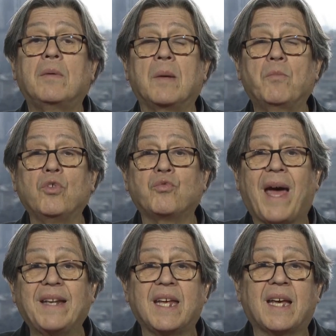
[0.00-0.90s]
the more
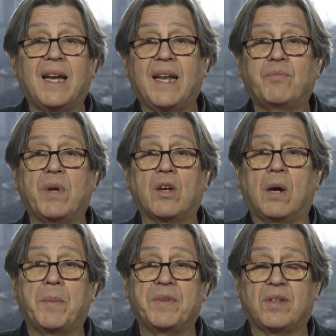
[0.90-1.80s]
radical left-wing
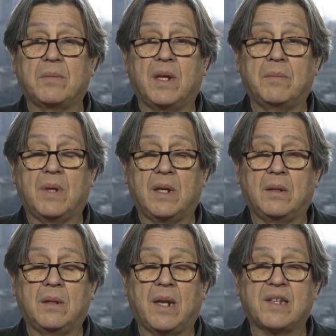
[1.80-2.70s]
governments
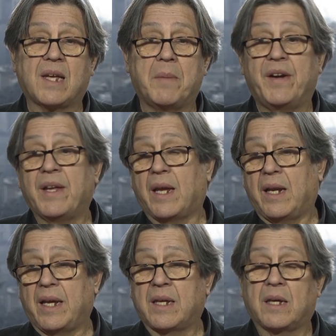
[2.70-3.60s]
in Latin America,
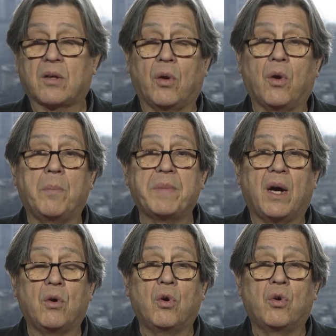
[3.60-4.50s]
like
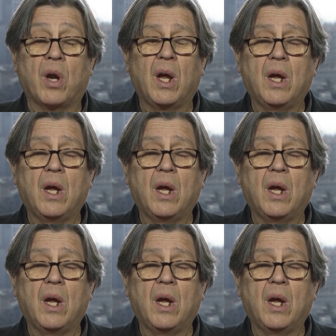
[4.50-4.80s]
Colombia or